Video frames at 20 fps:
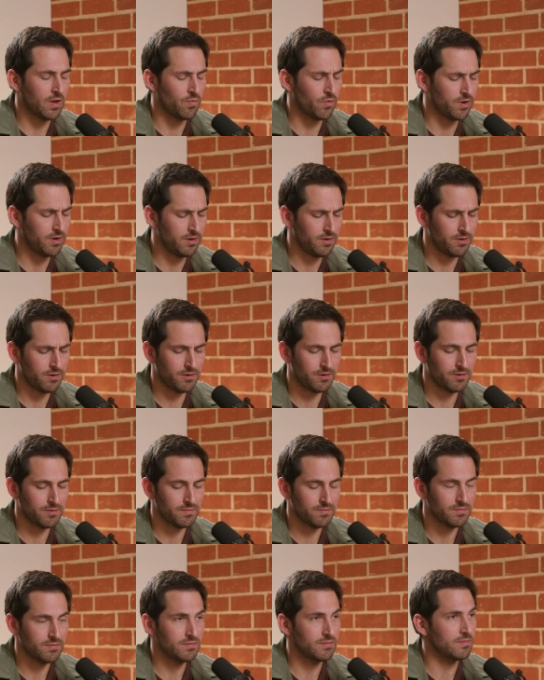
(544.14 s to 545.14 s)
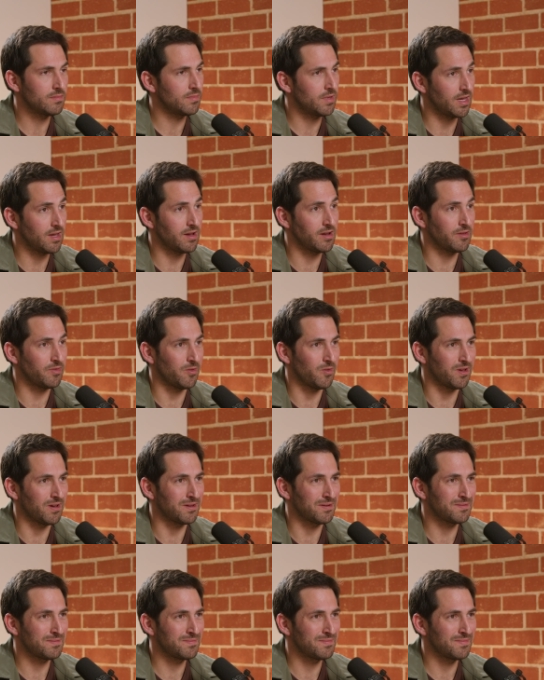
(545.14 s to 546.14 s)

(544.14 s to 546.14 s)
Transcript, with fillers: We're here AI on the lot.